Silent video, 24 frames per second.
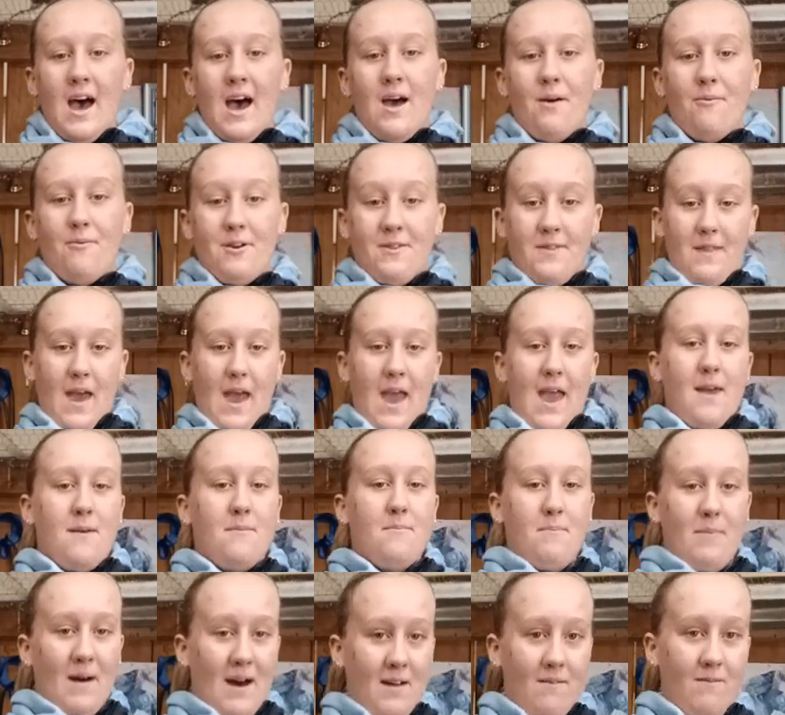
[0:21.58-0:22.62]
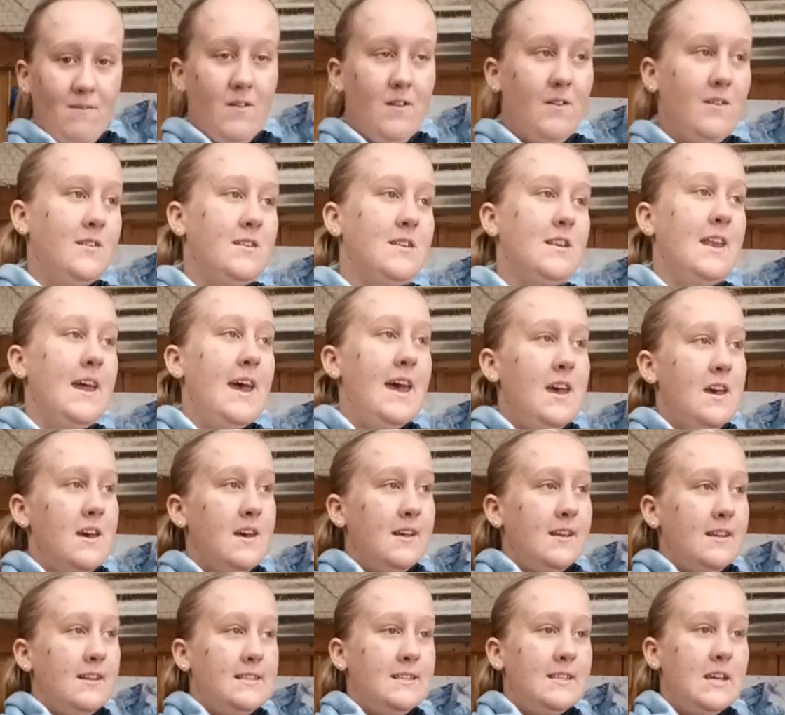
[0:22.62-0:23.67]
with a barn vlog today
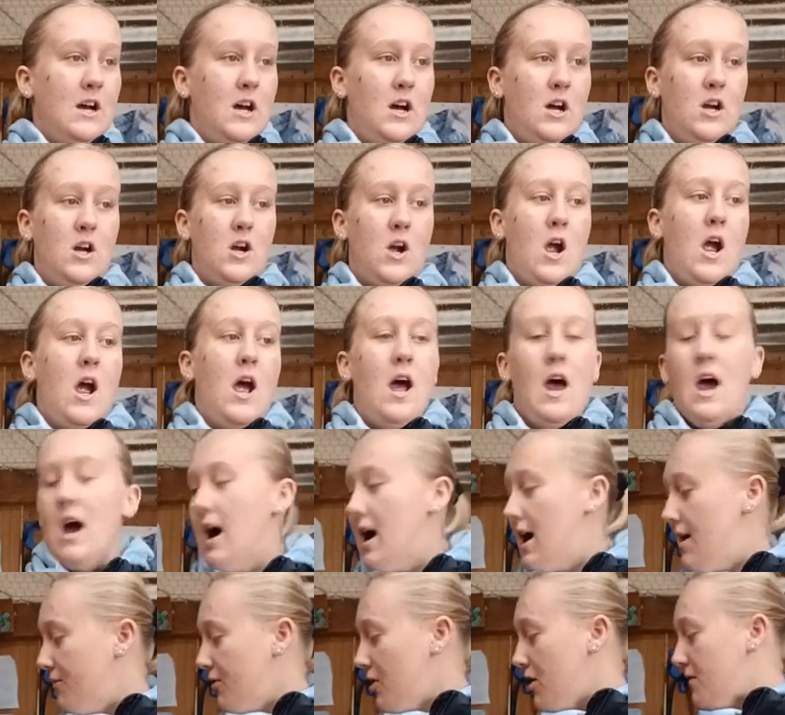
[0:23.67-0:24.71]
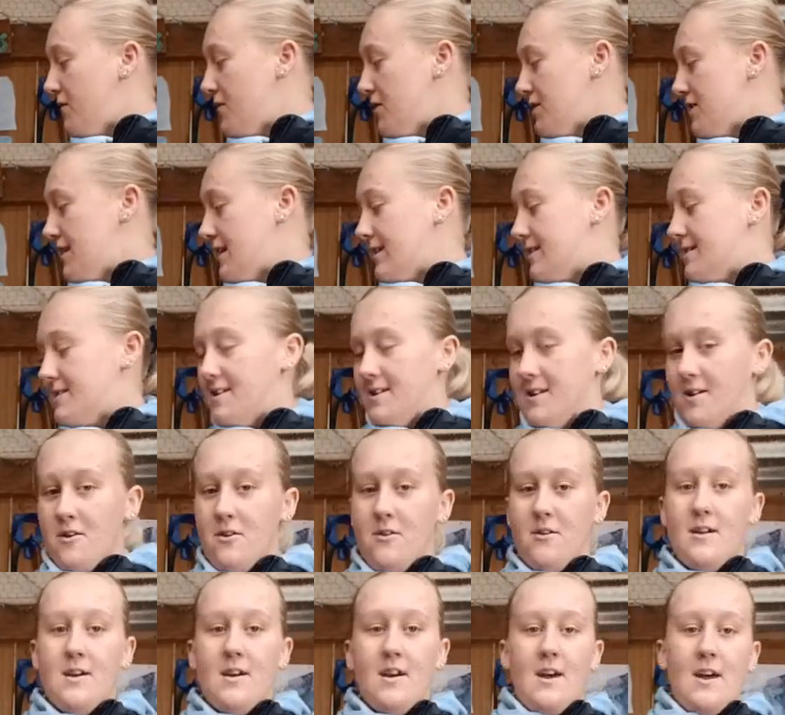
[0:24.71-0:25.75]
so I've got a few things to
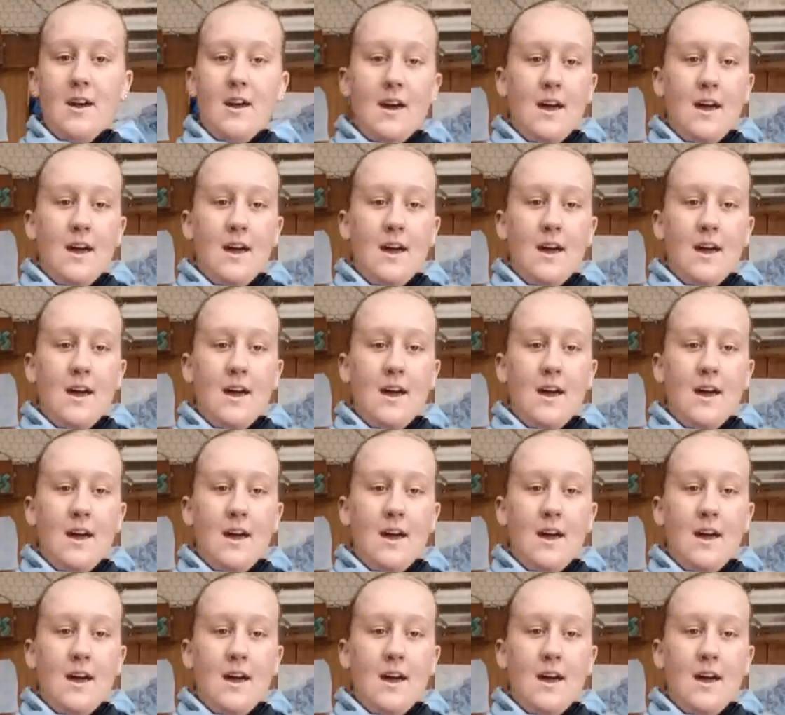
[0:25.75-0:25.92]
do.